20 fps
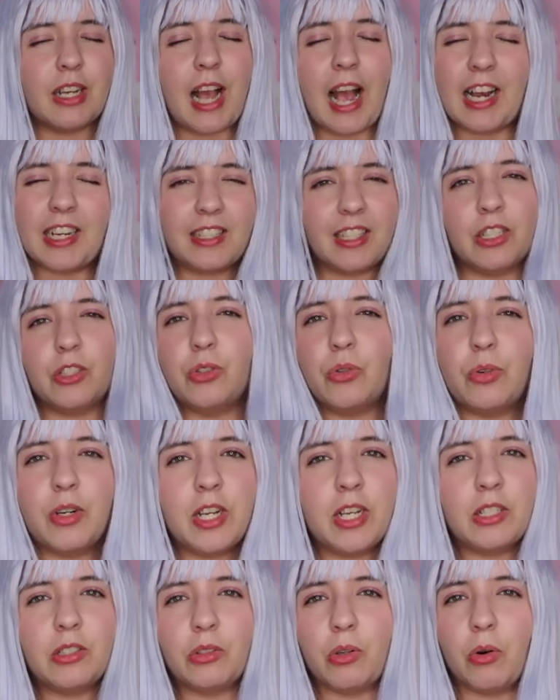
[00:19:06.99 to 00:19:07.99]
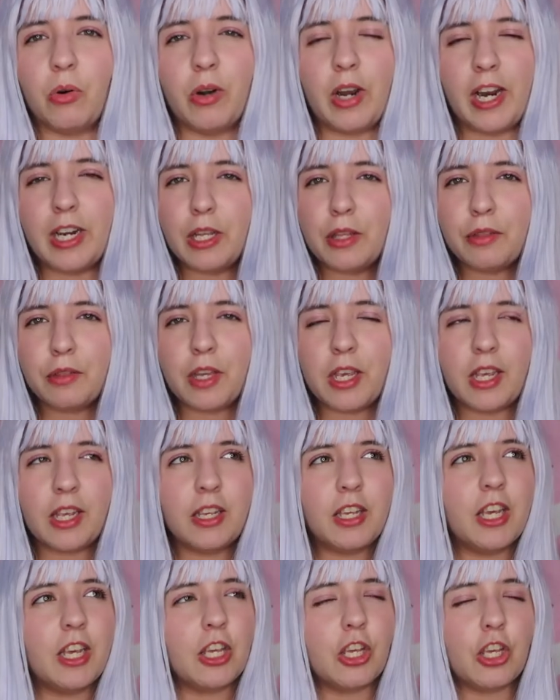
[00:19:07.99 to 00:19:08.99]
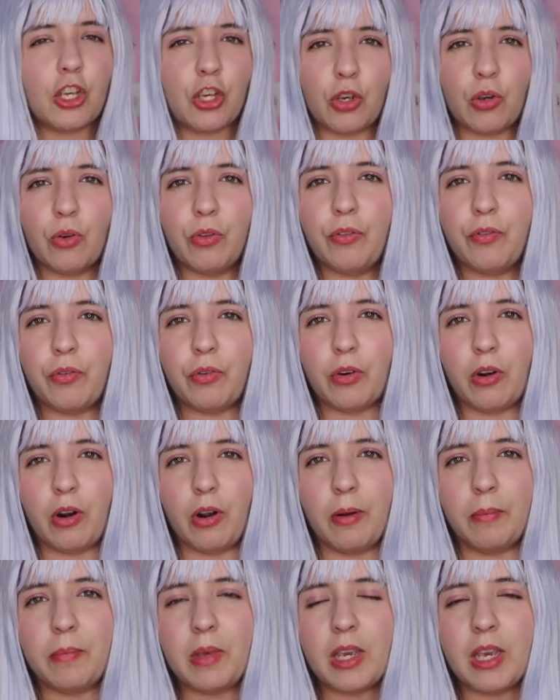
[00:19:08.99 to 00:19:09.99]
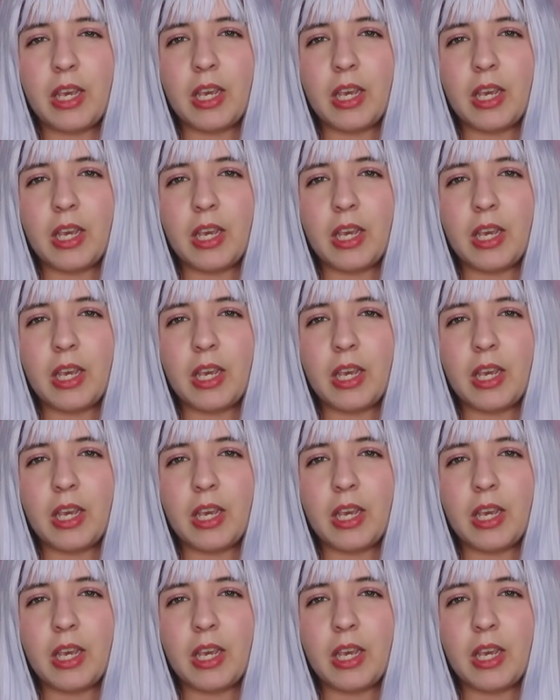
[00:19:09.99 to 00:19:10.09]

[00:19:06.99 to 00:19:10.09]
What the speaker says: accessories or anything cute from